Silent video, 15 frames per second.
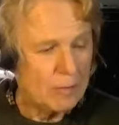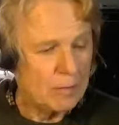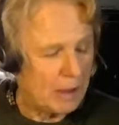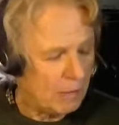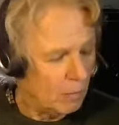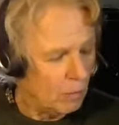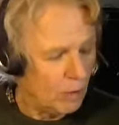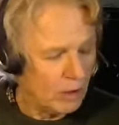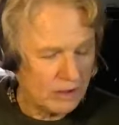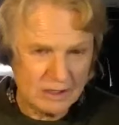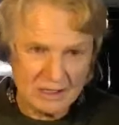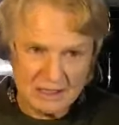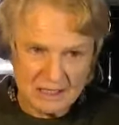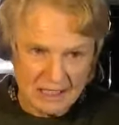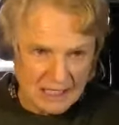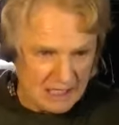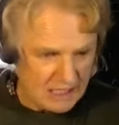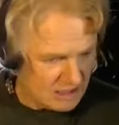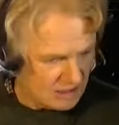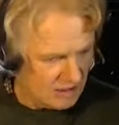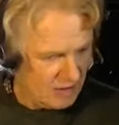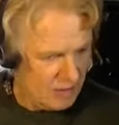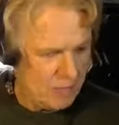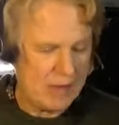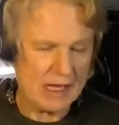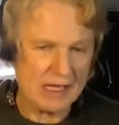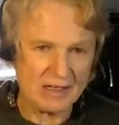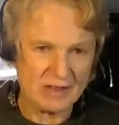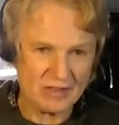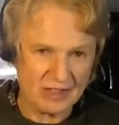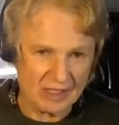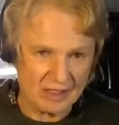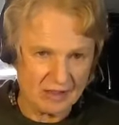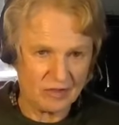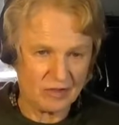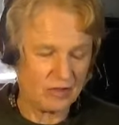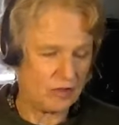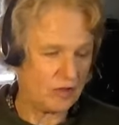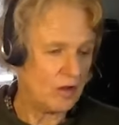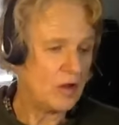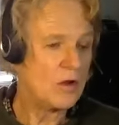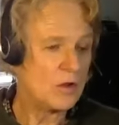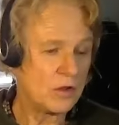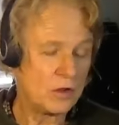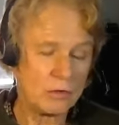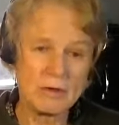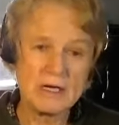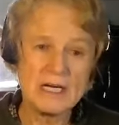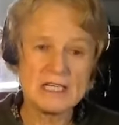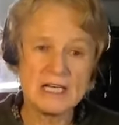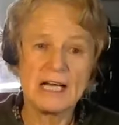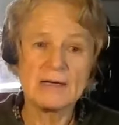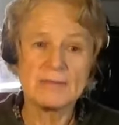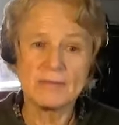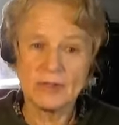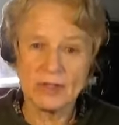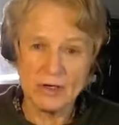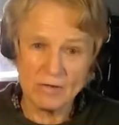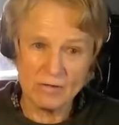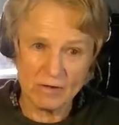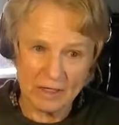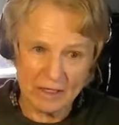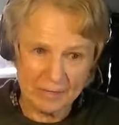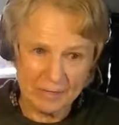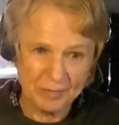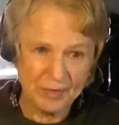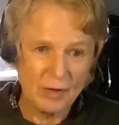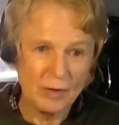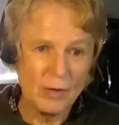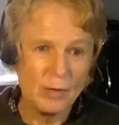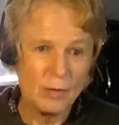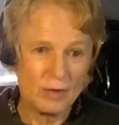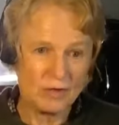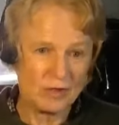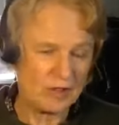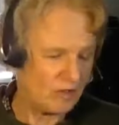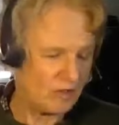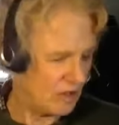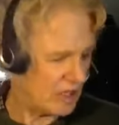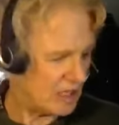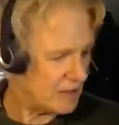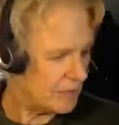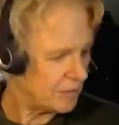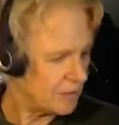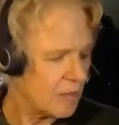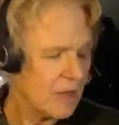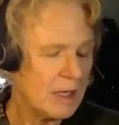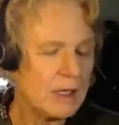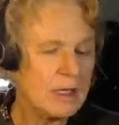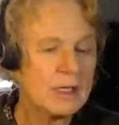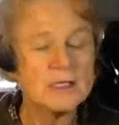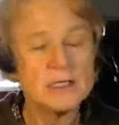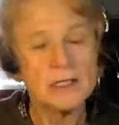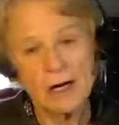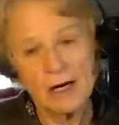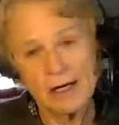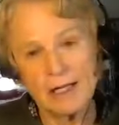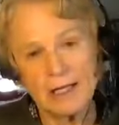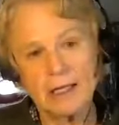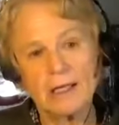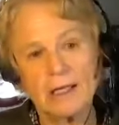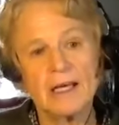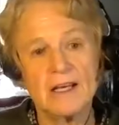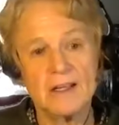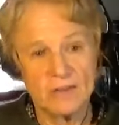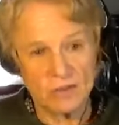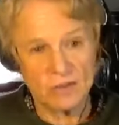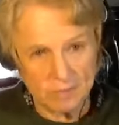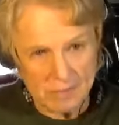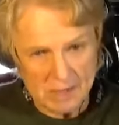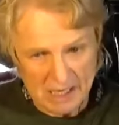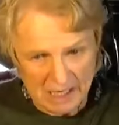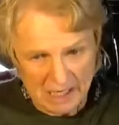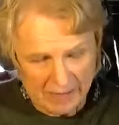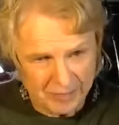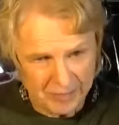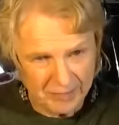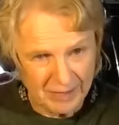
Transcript: but what did make sense three times over was it said, Darling, it's me.